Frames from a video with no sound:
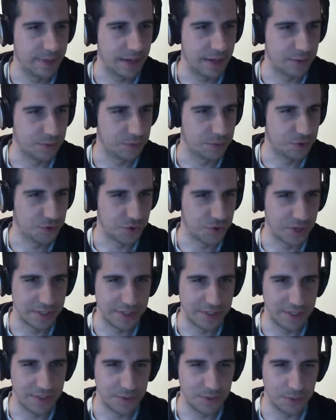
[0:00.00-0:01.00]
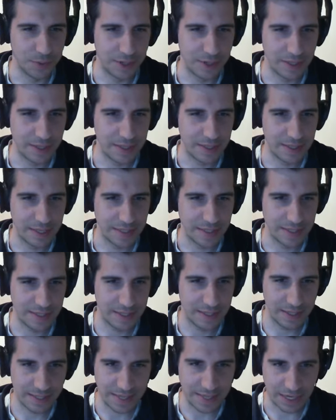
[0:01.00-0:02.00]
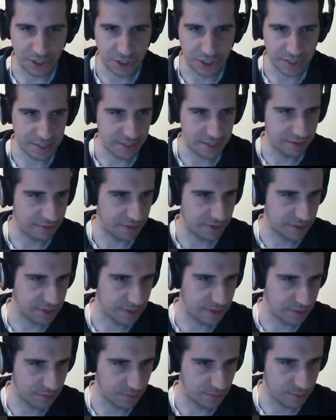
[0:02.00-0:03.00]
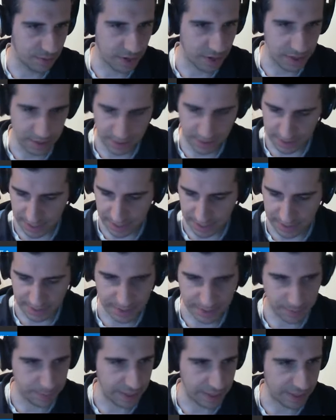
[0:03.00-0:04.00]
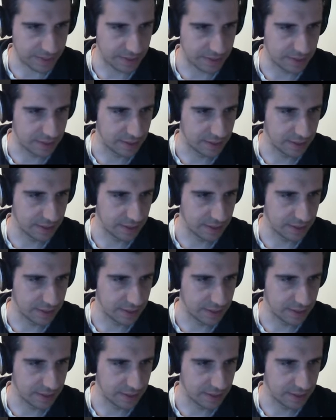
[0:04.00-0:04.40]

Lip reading: I don't trust it too well. Let's actually see if this runs as expected.